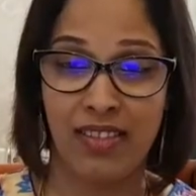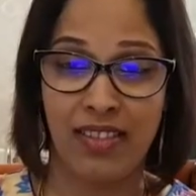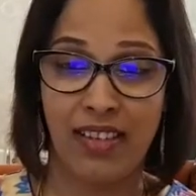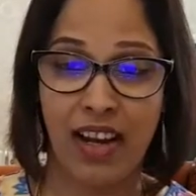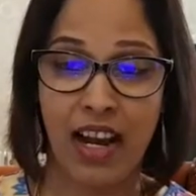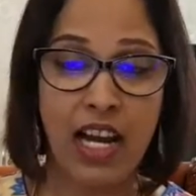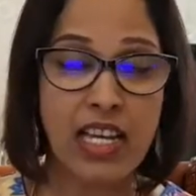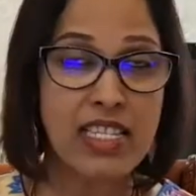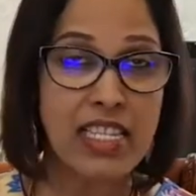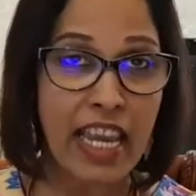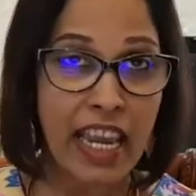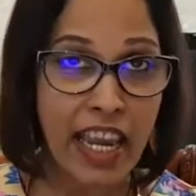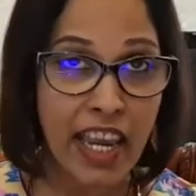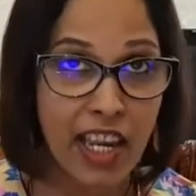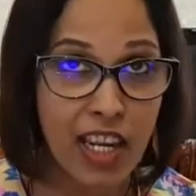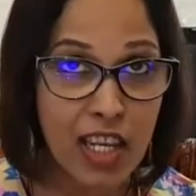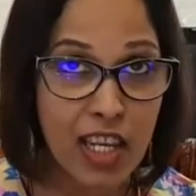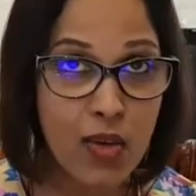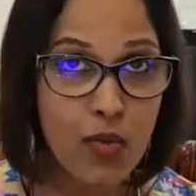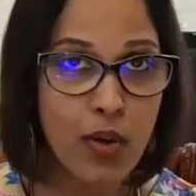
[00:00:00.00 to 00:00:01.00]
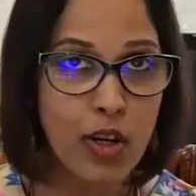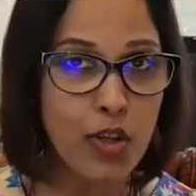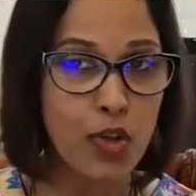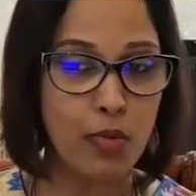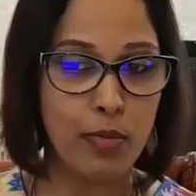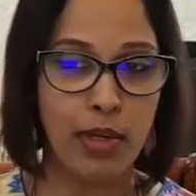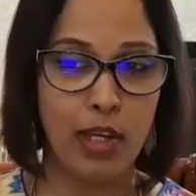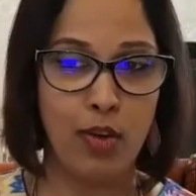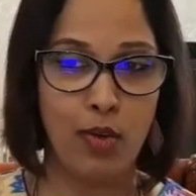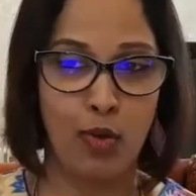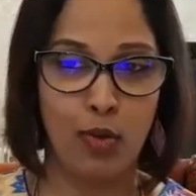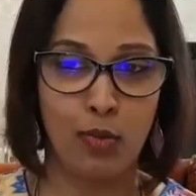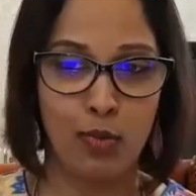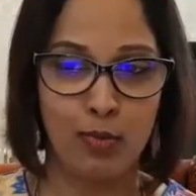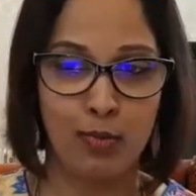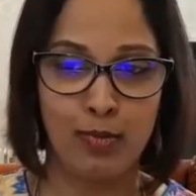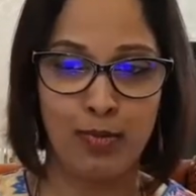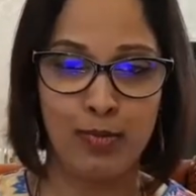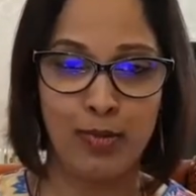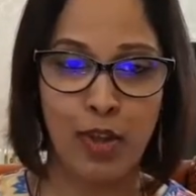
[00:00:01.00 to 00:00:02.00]
Ask anyone you may know.
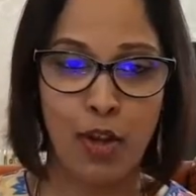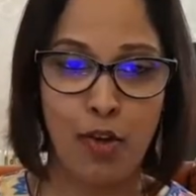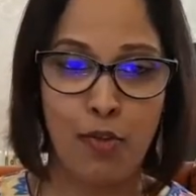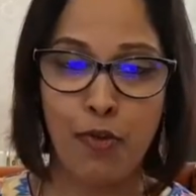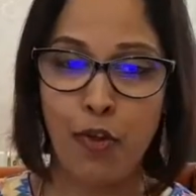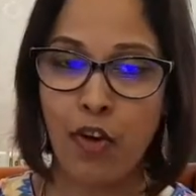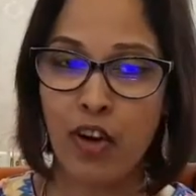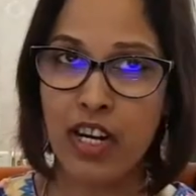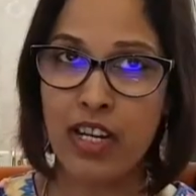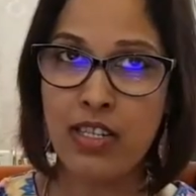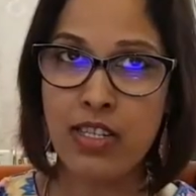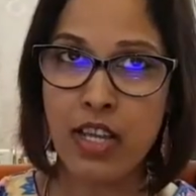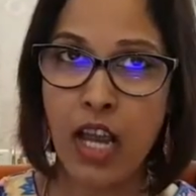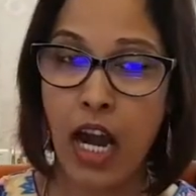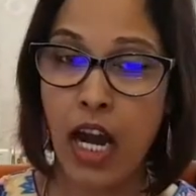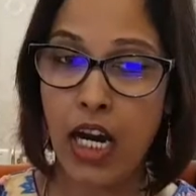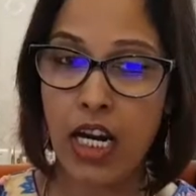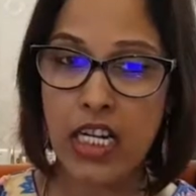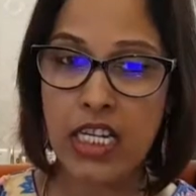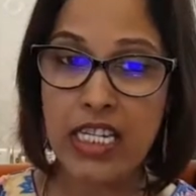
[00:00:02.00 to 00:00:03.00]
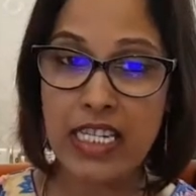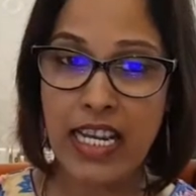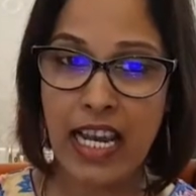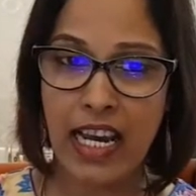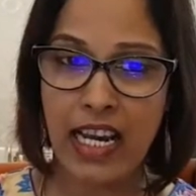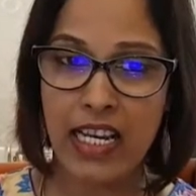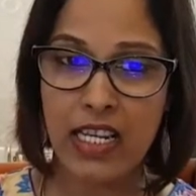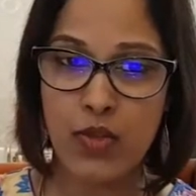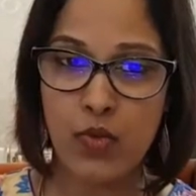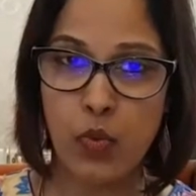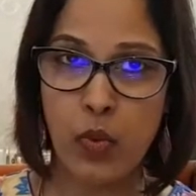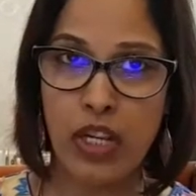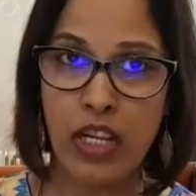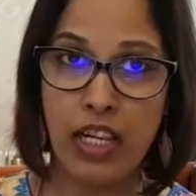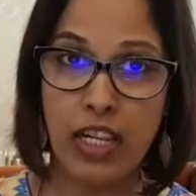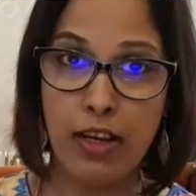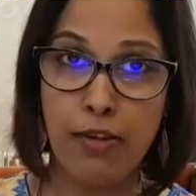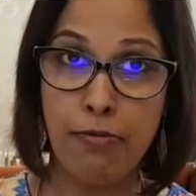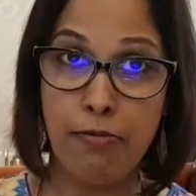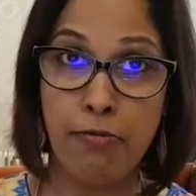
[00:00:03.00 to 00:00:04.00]
For us, our dads will
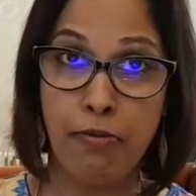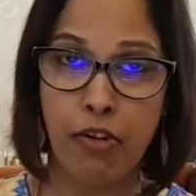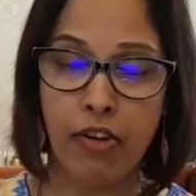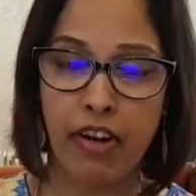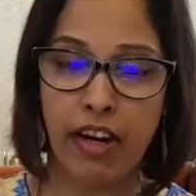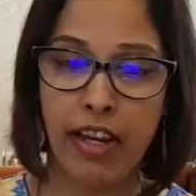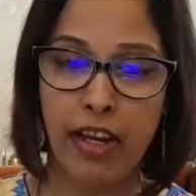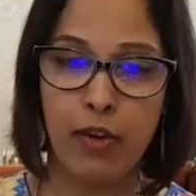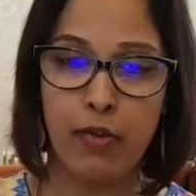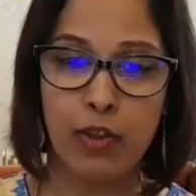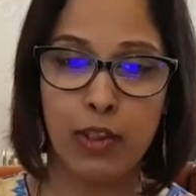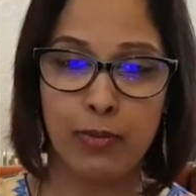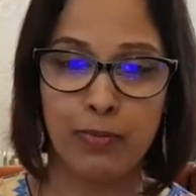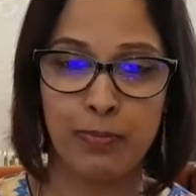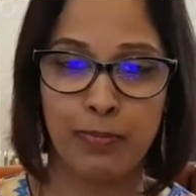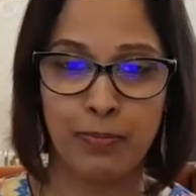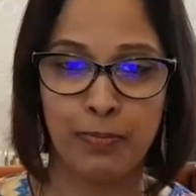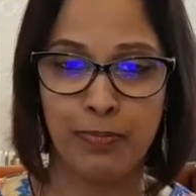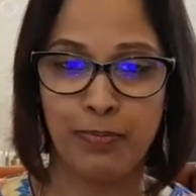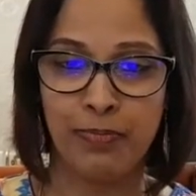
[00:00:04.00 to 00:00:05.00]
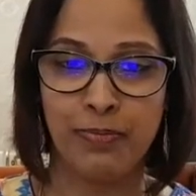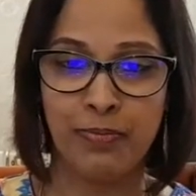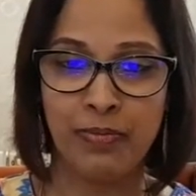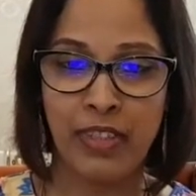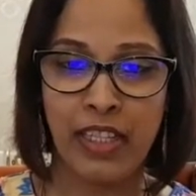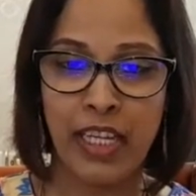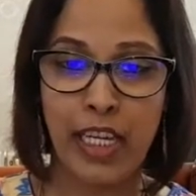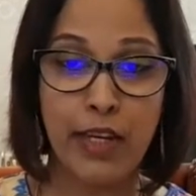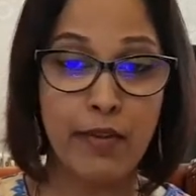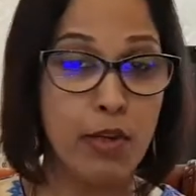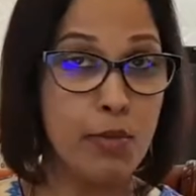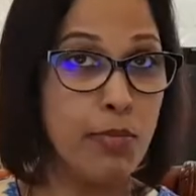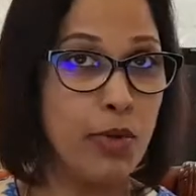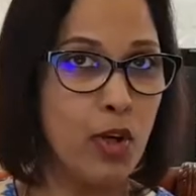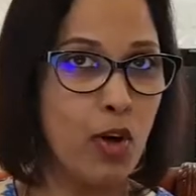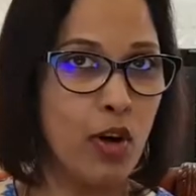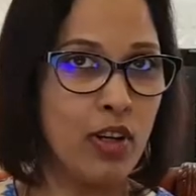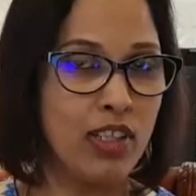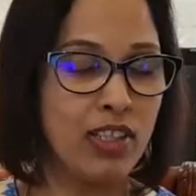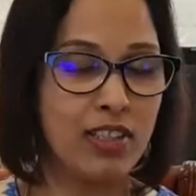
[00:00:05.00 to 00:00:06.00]
live forever, even
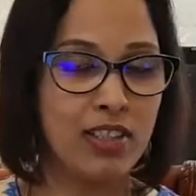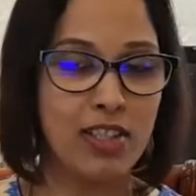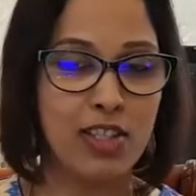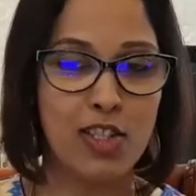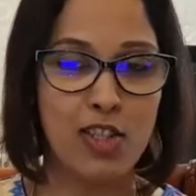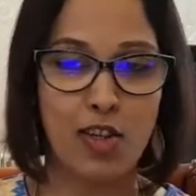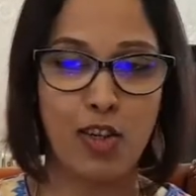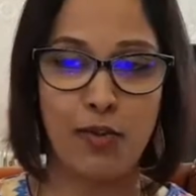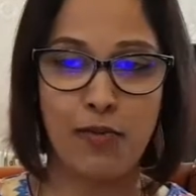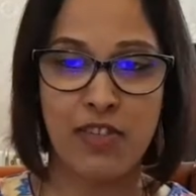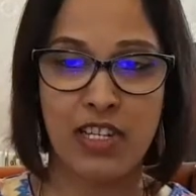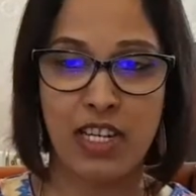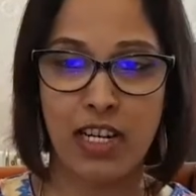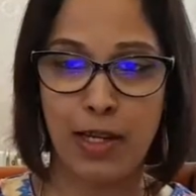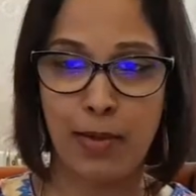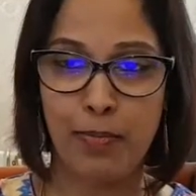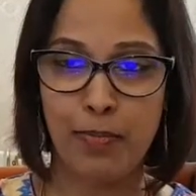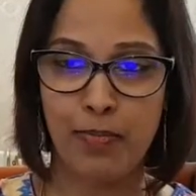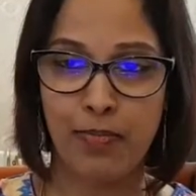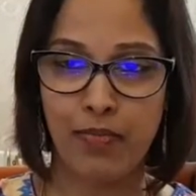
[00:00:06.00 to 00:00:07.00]
beyond the curtain of time.